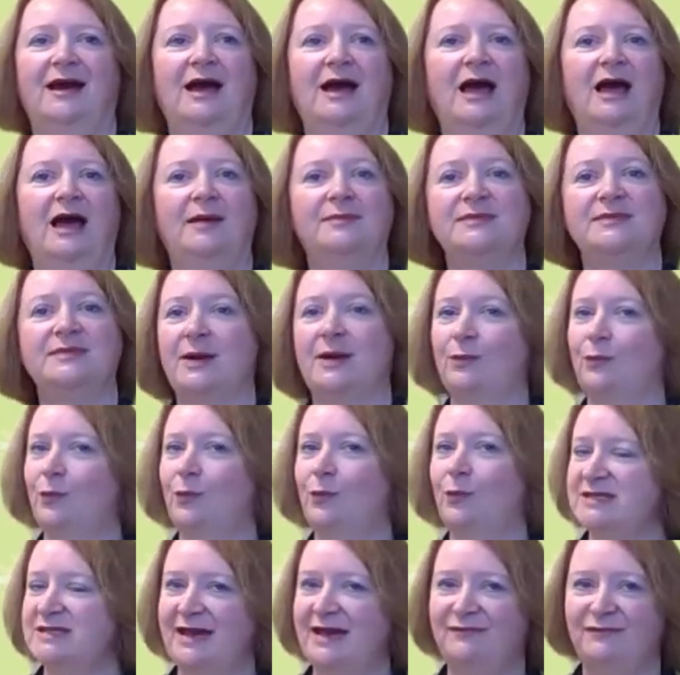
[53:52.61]
That
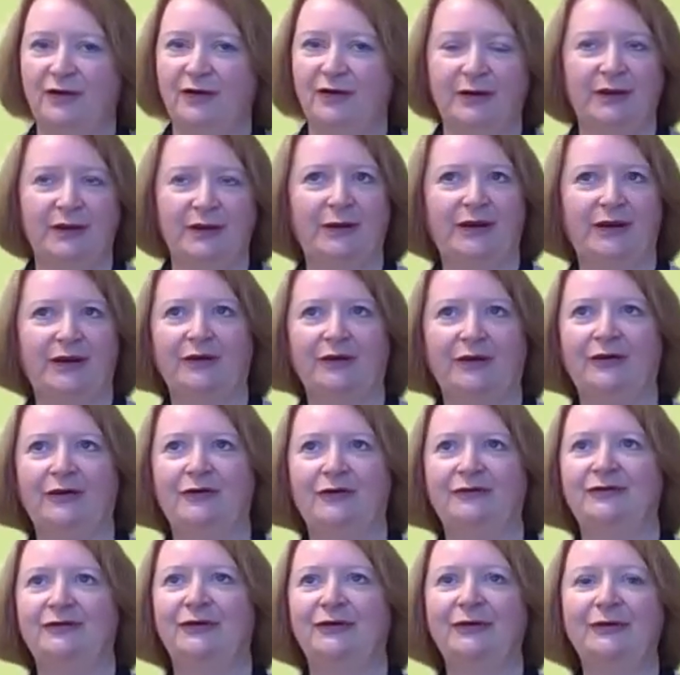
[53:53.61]
was a very quick
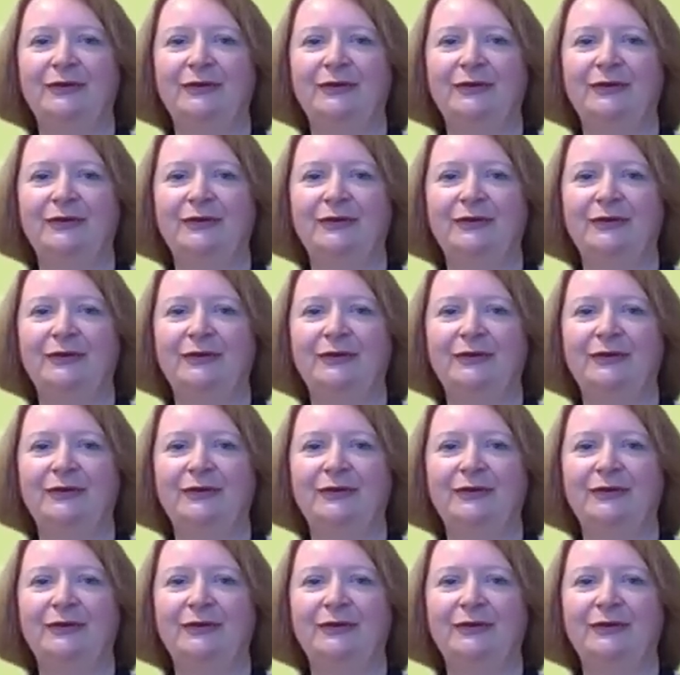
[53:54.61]
overview.